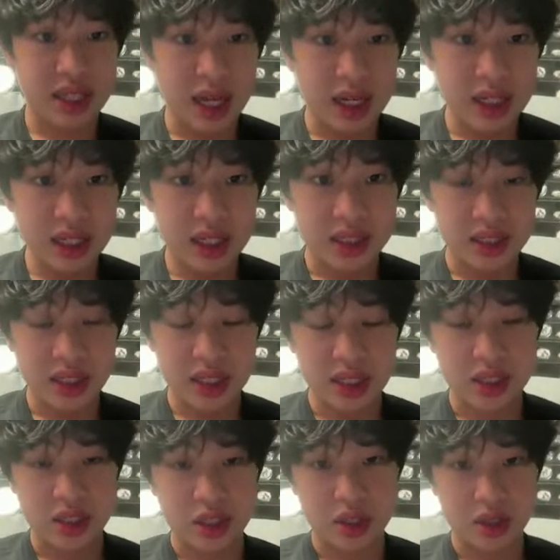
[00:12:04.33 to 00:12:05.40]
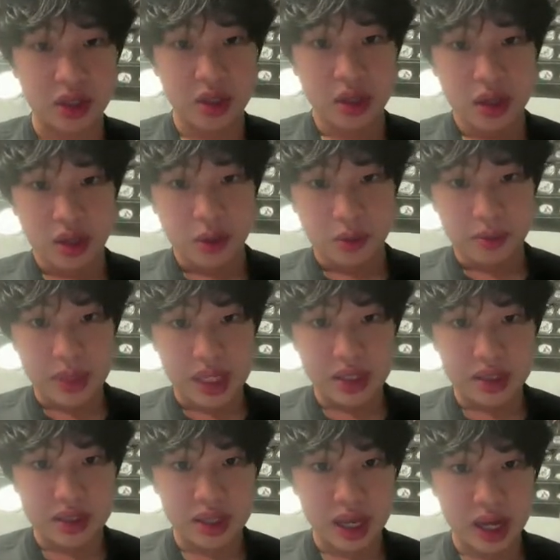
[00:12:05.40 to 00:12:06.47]
signing a signature,
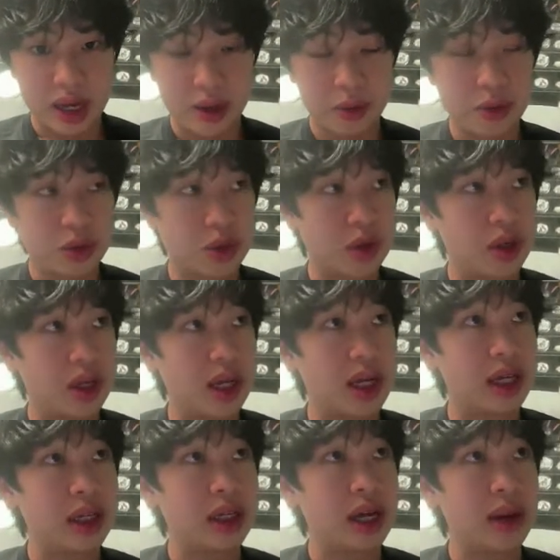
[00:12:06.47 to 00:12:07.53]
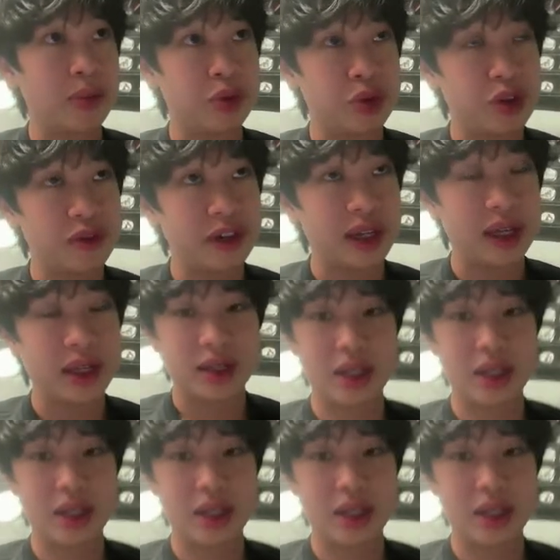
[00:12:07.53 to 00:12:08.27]
means how you're like approving it.